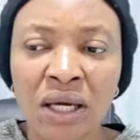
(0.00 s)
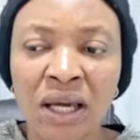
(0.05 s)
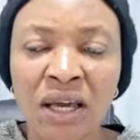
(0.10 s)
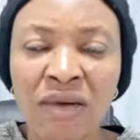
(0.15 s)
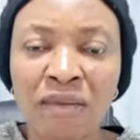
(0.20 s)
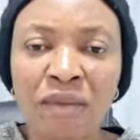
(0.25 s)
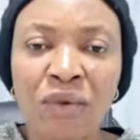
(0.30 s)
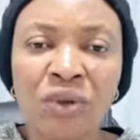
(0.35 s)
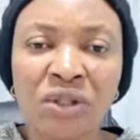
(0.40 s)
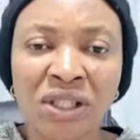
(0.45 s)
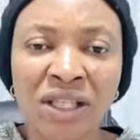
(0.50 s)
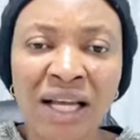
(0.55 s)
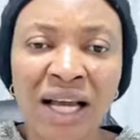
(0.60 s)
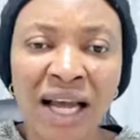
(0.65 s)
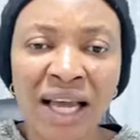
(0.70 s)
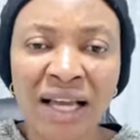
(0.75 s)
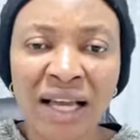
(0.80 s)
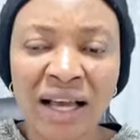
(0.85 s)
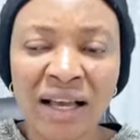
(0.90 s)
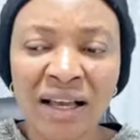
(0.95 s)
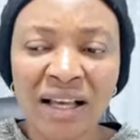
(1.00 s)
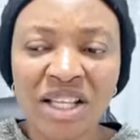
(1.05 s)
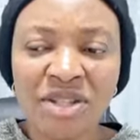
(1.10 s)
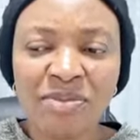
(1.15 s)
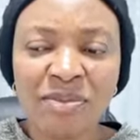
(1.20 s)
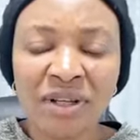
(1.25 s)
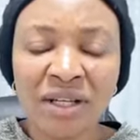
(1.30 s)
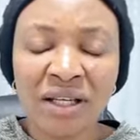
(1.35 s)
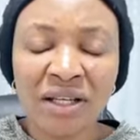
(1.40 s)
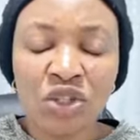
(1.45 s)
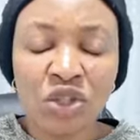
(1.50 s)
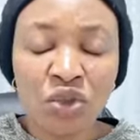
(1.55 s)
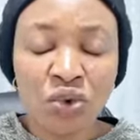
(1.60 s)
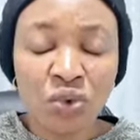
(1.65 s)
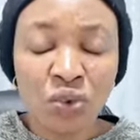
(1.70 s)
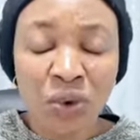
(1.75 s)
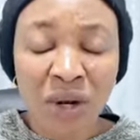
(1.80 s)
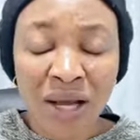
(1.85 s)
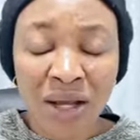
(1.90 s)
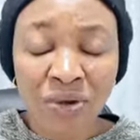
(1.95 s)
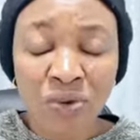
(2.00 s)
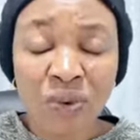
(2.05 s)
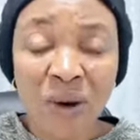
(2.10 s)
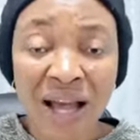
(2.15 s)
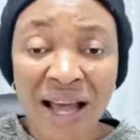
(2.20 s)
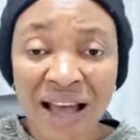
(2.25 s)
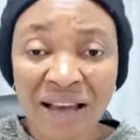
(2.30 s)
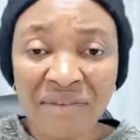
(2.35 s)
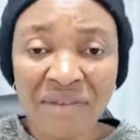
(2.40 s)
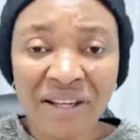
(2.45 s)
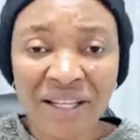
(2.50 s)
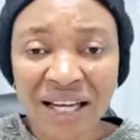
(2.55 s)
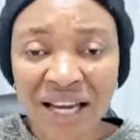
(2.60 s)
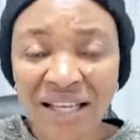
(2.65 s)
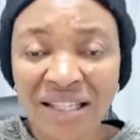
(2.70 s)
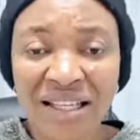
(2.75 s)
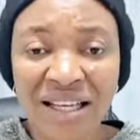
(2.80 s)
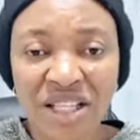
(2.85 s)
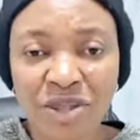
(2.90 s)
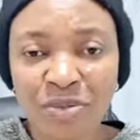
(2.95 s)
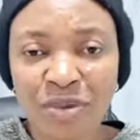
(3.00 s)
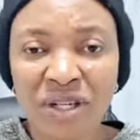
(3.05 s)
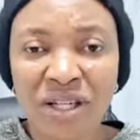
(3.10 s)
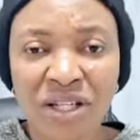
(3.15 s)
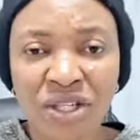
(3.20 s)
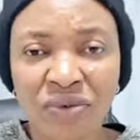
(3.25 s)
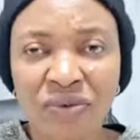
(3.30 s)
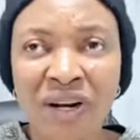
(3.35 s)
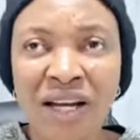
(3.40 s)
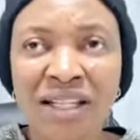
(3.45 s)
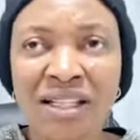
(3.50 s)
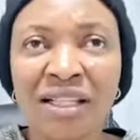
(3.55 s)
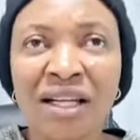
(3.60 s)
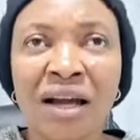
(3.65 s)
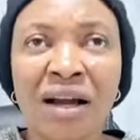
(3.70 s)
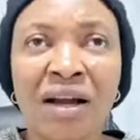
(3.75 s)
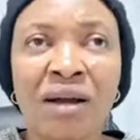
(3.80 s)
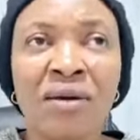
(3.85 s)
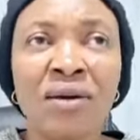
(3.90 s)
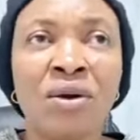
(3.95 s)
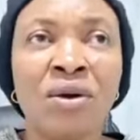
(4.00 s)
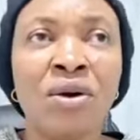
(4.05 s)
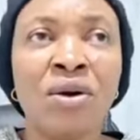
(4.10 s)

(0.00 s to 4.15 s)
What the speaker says: A Mordecai experience, you are having that experience right now,